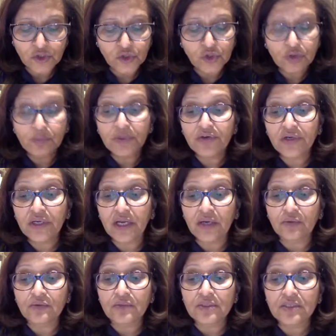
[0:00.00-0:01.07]
should be
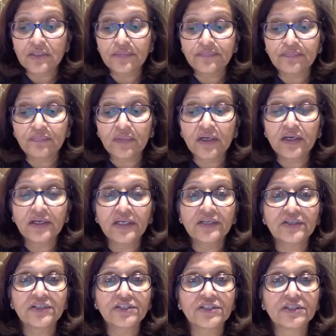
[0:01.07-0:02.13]
renounced. Hare
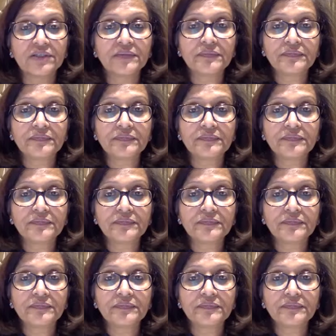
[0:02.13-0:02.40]
Krishna.